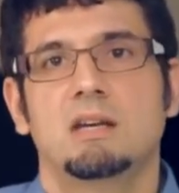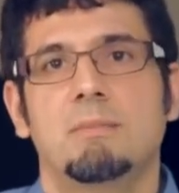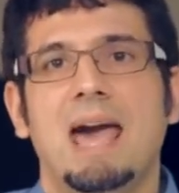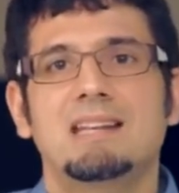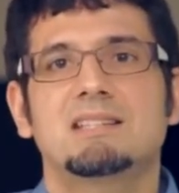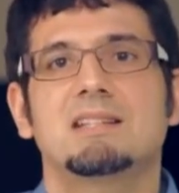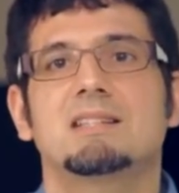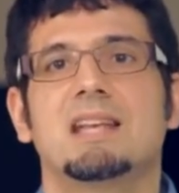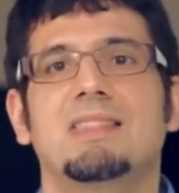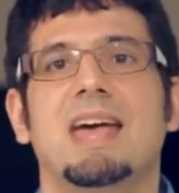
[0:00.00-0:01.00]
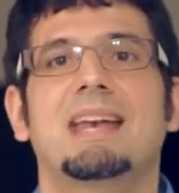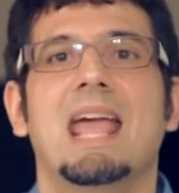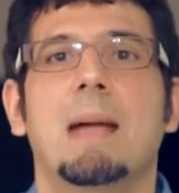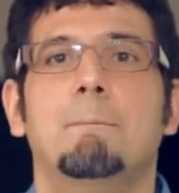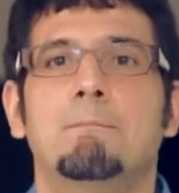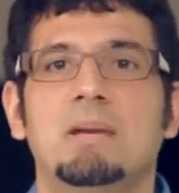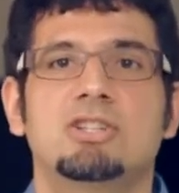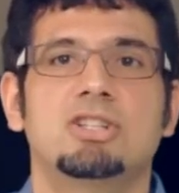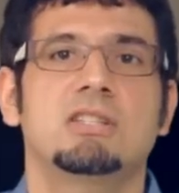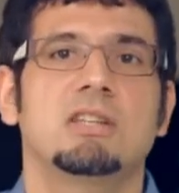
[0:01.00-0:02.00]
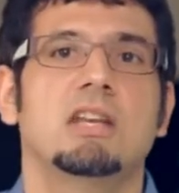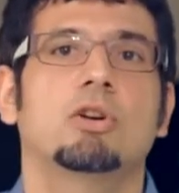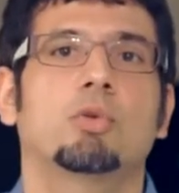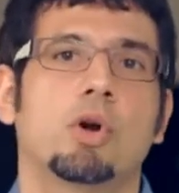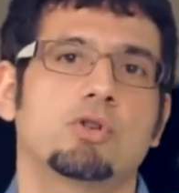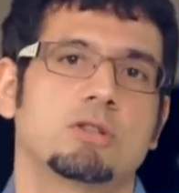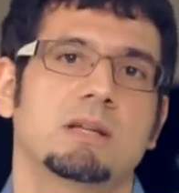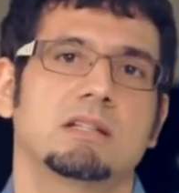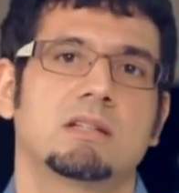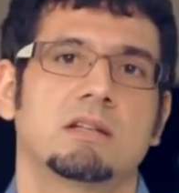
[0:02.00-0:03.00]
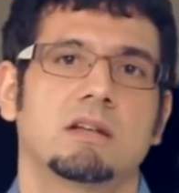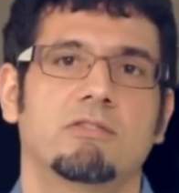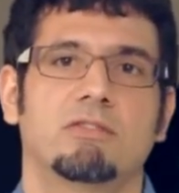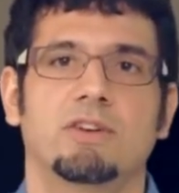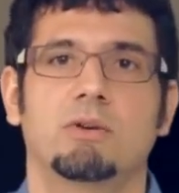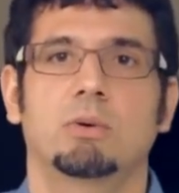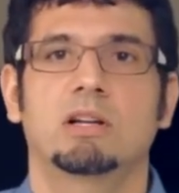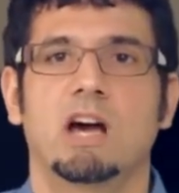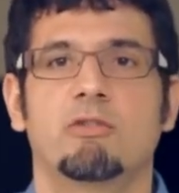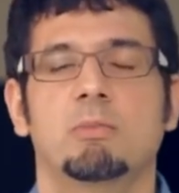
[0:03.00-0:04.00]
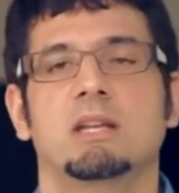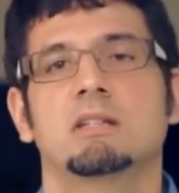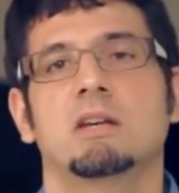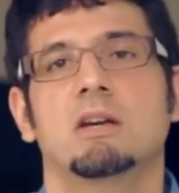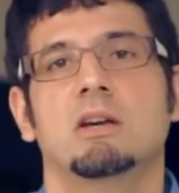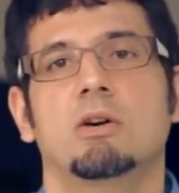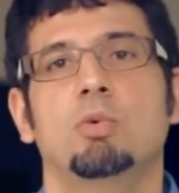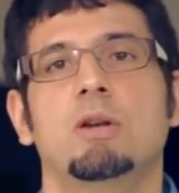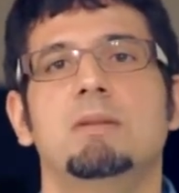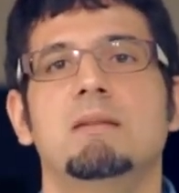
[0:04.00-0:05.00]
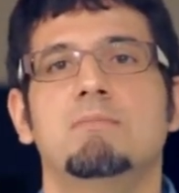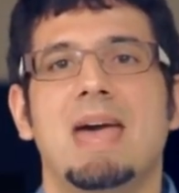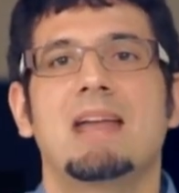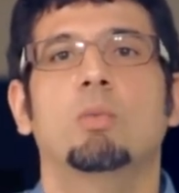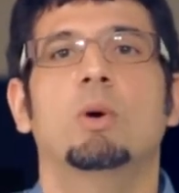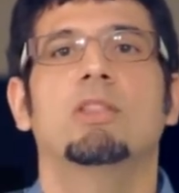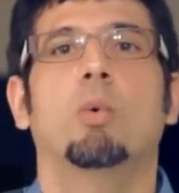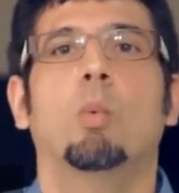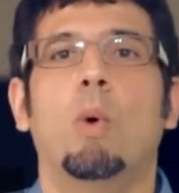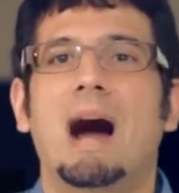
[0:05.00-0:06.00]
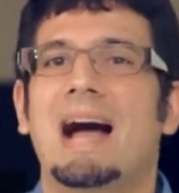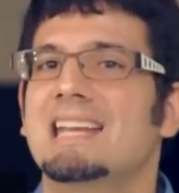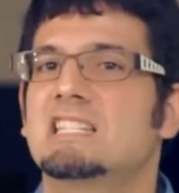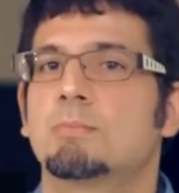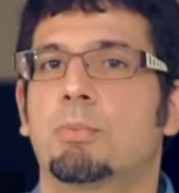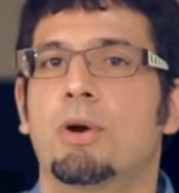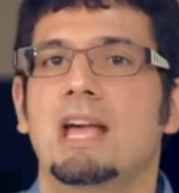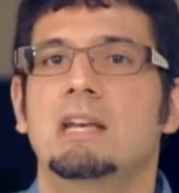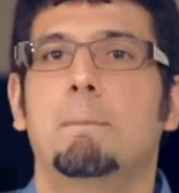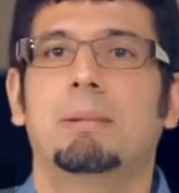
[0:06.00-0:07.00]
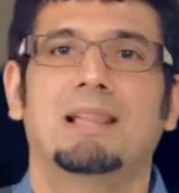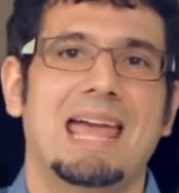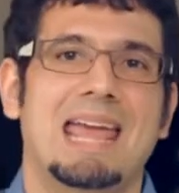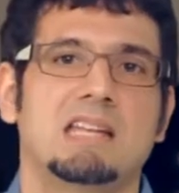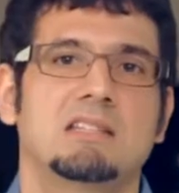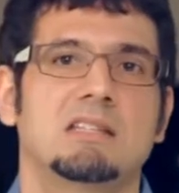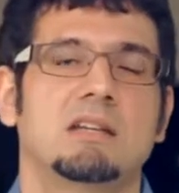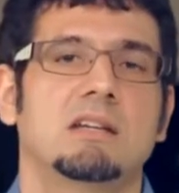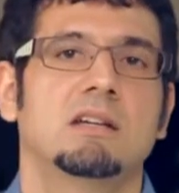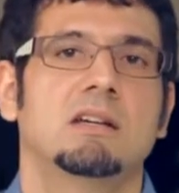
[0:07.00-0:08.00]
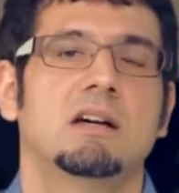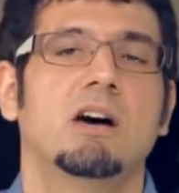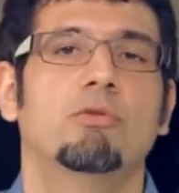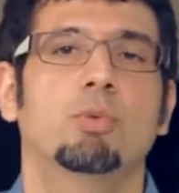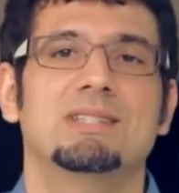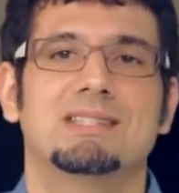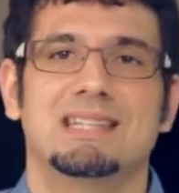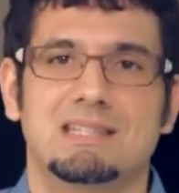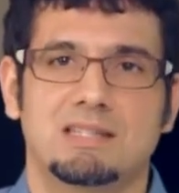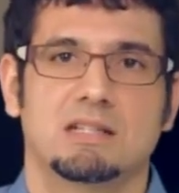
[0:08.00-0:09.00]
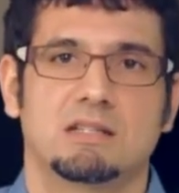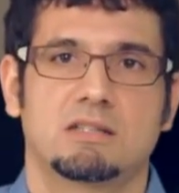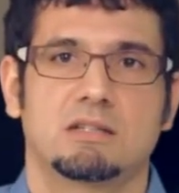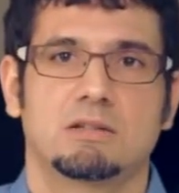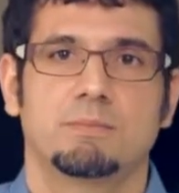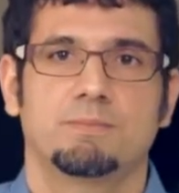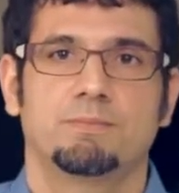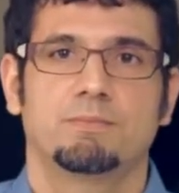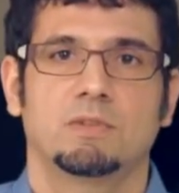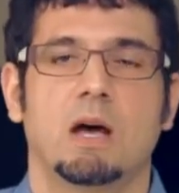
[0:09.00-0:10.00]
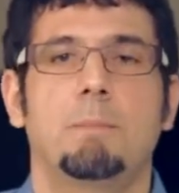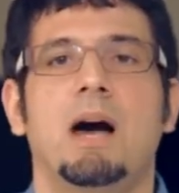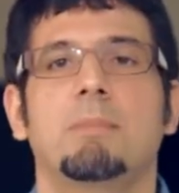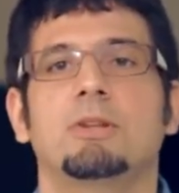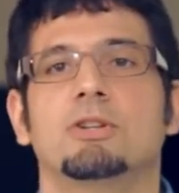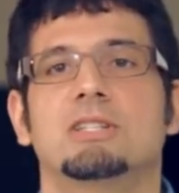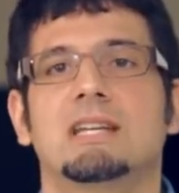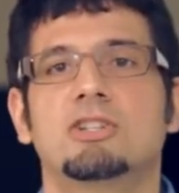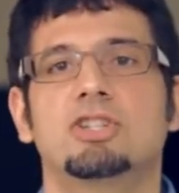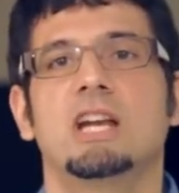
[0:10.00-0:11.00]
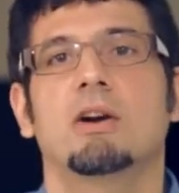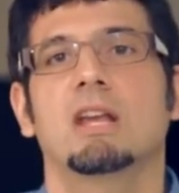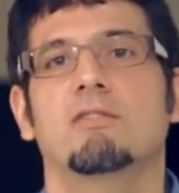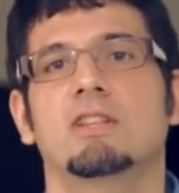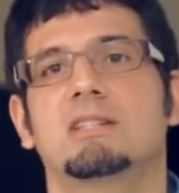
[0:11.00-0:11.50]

Madison said that ambitious encroachments of the federal government would be met with widespread plans of resistance. A popular dictionary of the